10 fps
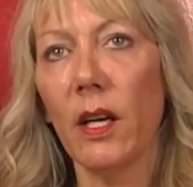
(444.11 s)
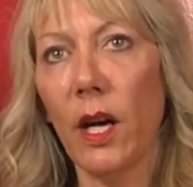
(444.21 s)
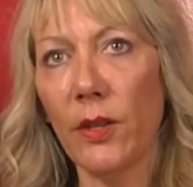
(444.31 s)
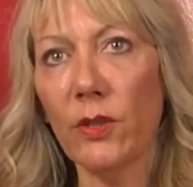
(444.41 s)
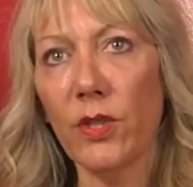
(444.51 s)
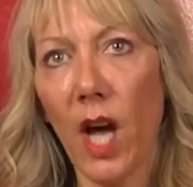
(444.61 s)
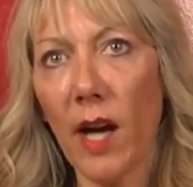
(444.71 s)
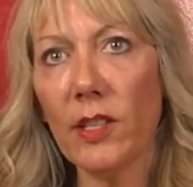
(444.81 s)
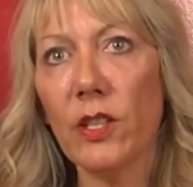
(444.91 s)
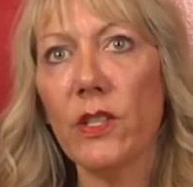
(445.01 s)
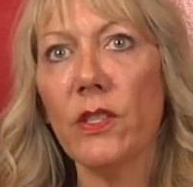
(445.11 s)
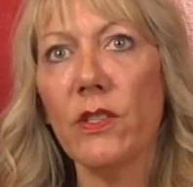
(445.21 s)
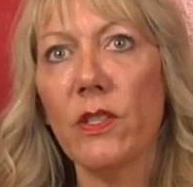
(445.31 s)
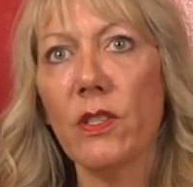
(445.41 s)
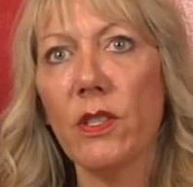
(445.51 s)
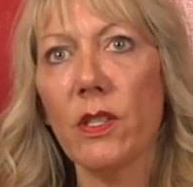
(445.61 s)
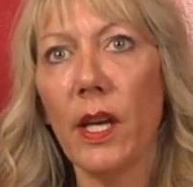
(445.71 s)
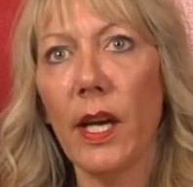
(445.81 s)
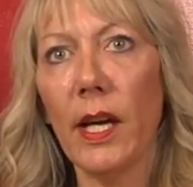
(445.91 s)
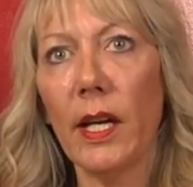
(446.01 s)
other doctors
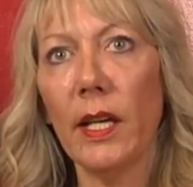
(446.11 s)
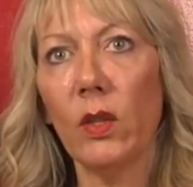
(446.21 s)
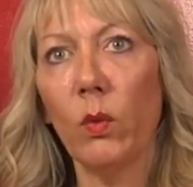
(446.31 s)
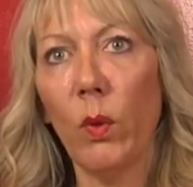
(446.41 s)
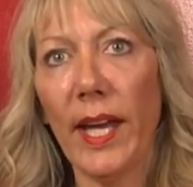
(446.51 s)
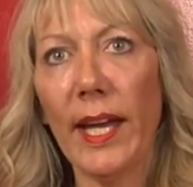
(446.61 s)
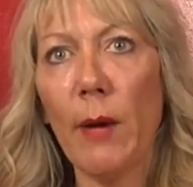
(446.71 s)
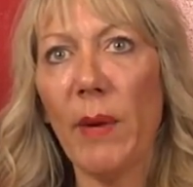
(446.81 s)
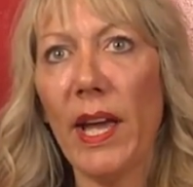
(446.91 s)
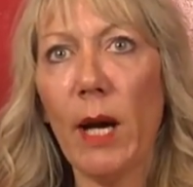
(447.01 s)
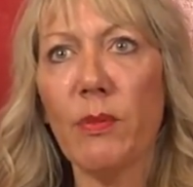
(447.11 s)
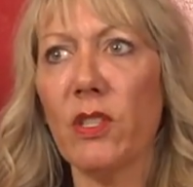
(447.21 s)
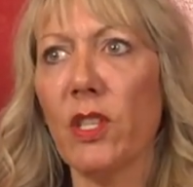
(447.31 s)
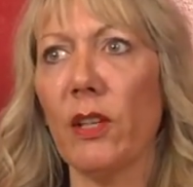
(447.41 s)
and weighing out my options.